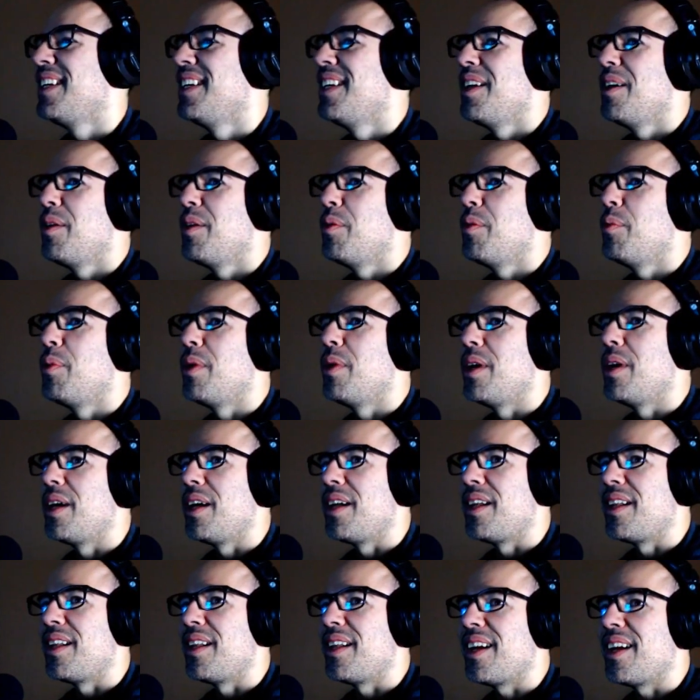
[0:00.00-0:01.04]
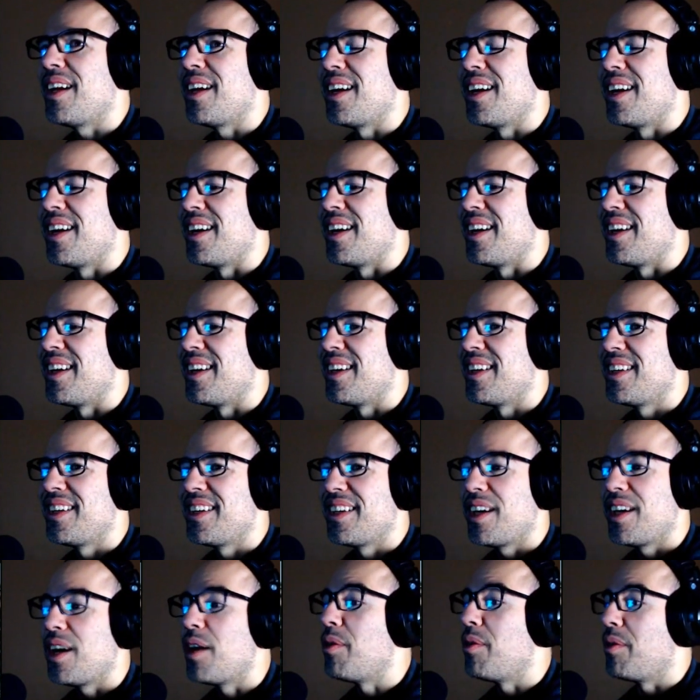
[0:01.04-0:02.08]
Well, oh,
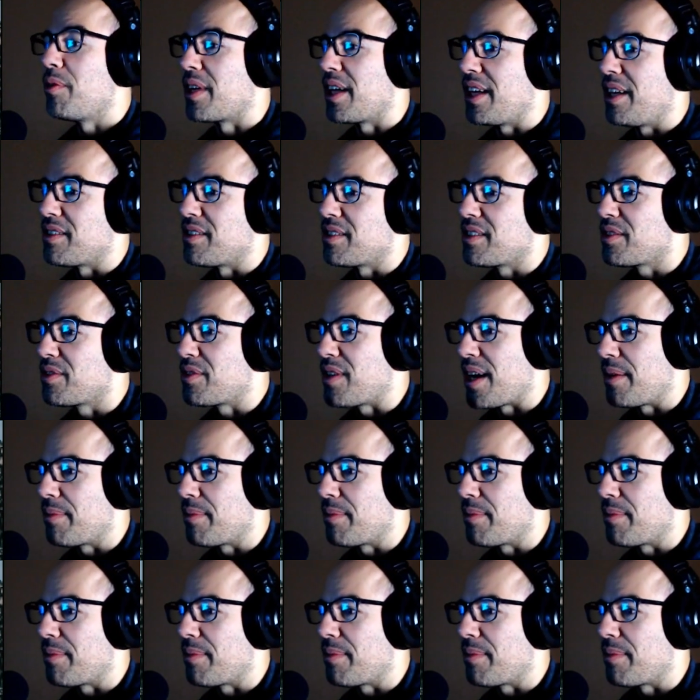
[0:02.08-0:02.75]
okay, here's the strat.